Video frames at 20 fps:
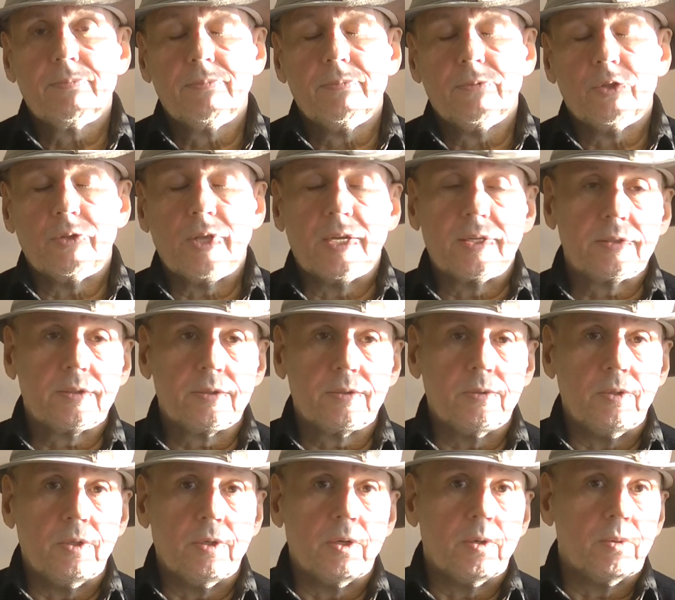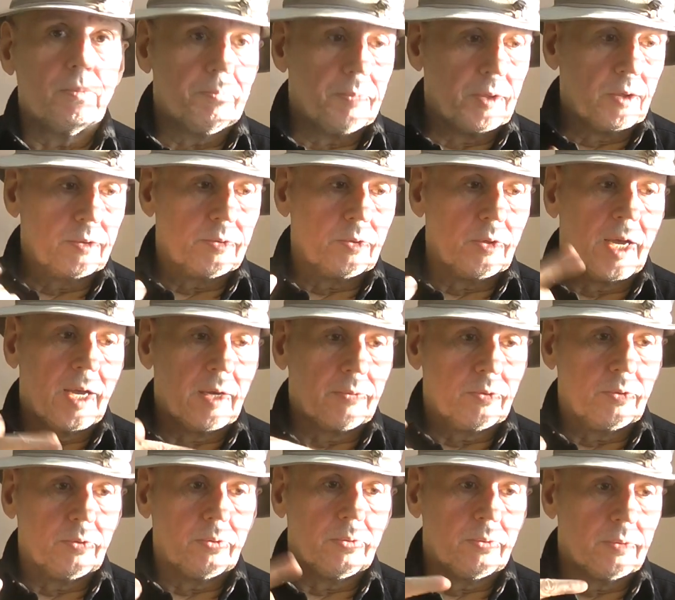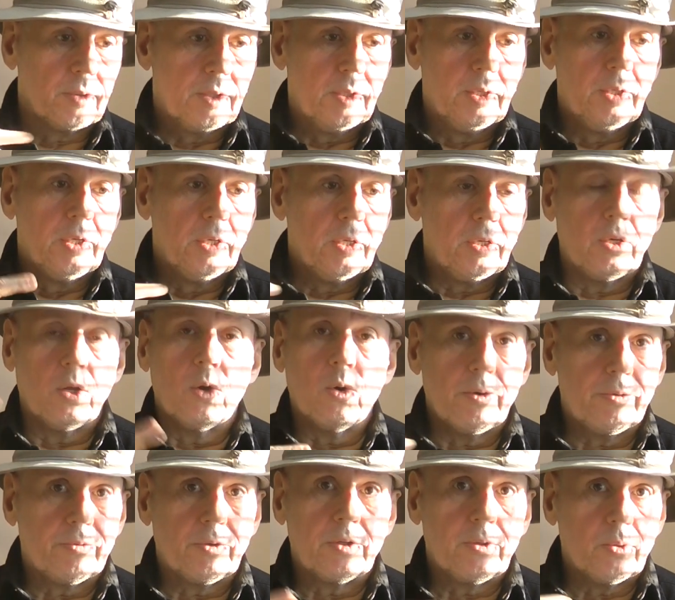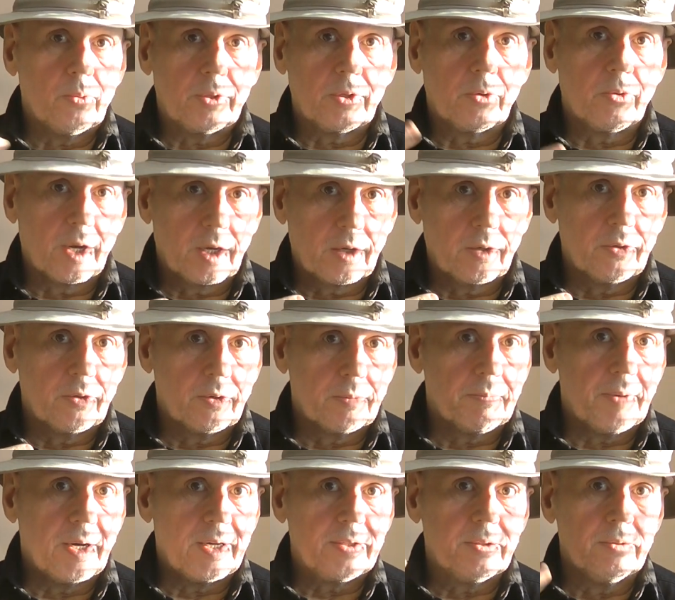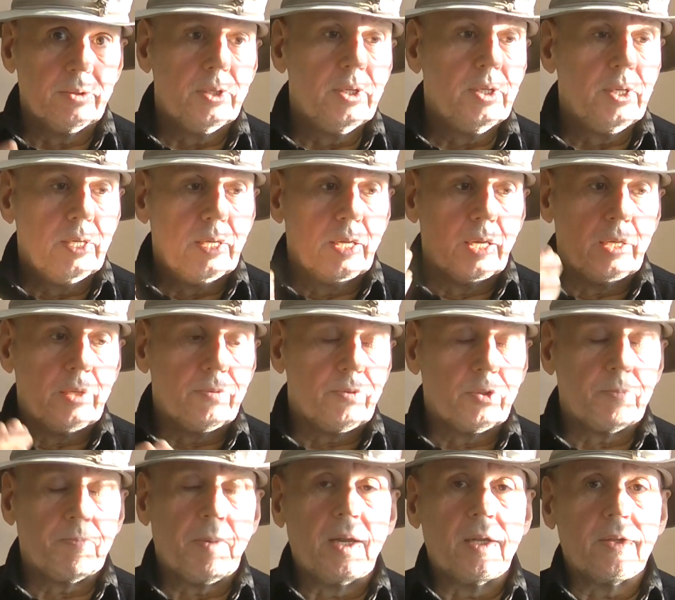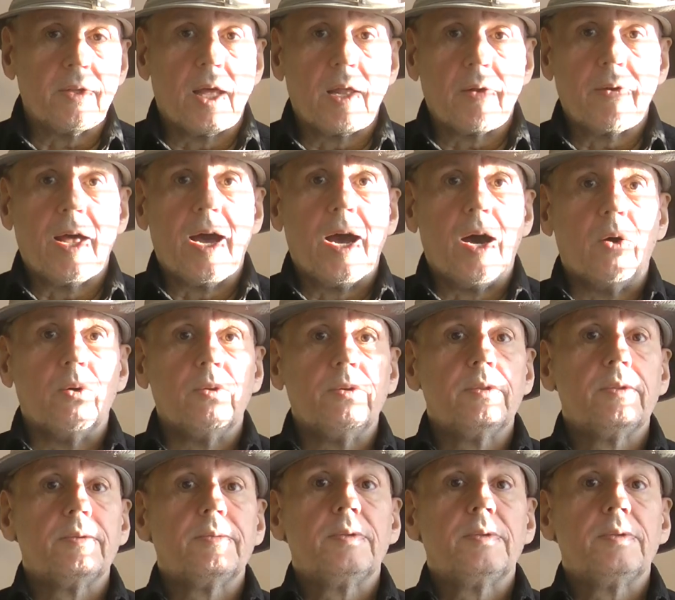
So that's, because you have to know if they do it correctly or not and if they spell it out loud,